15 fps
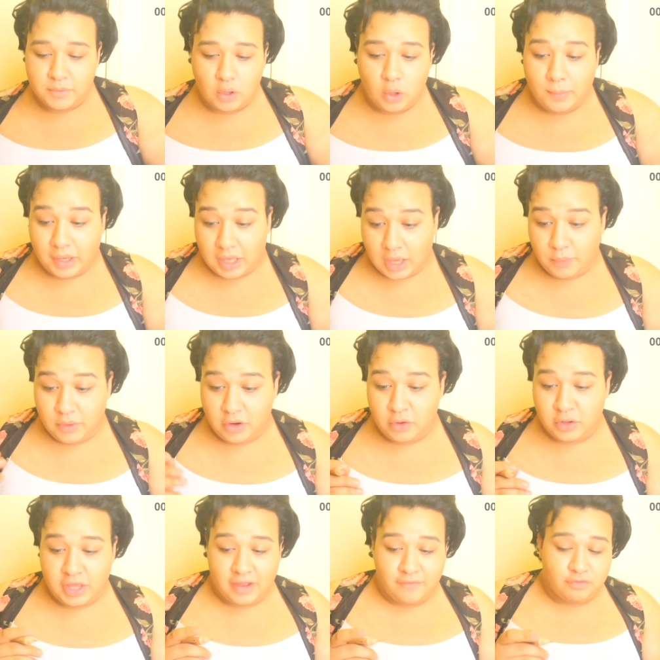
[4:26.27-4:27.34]
Oh my god, we
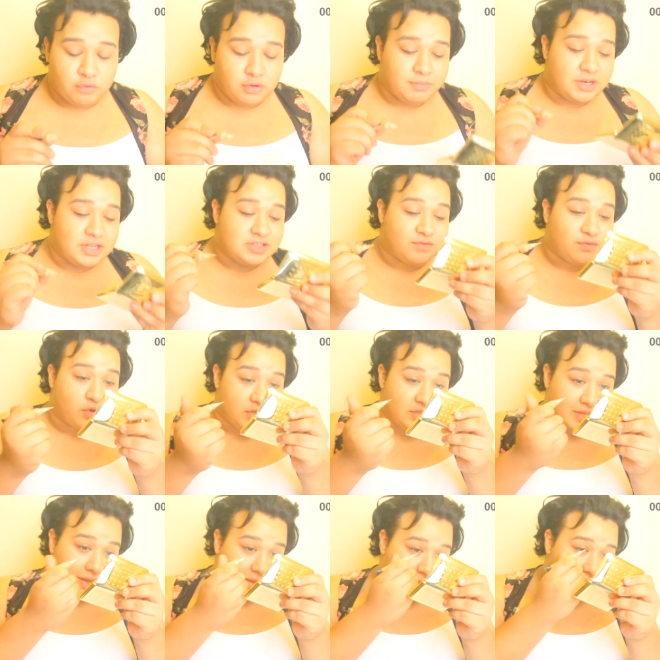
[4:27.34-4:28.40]
only have 3 minutes and 40
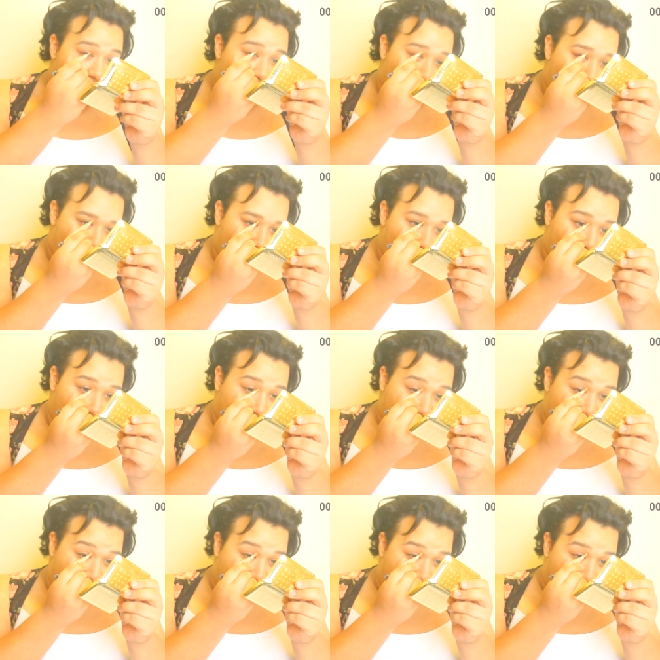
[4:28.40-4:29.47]
seconds. What
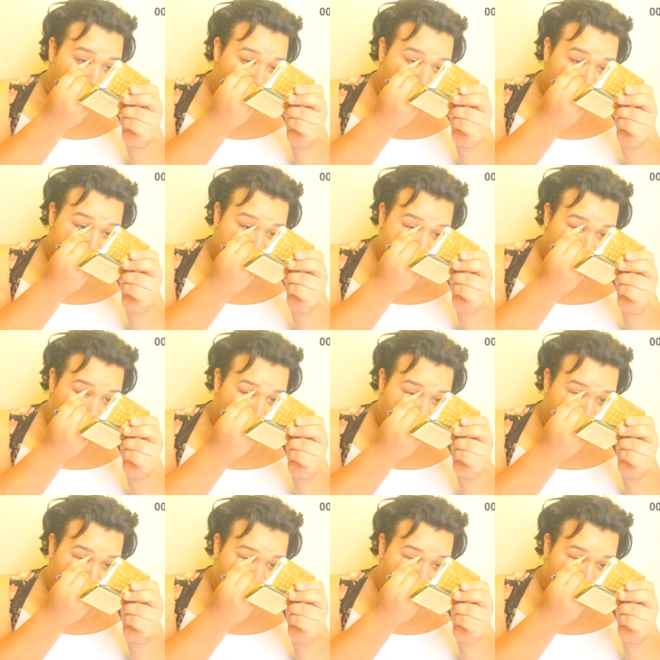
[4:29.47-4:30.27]
the heck? I just spent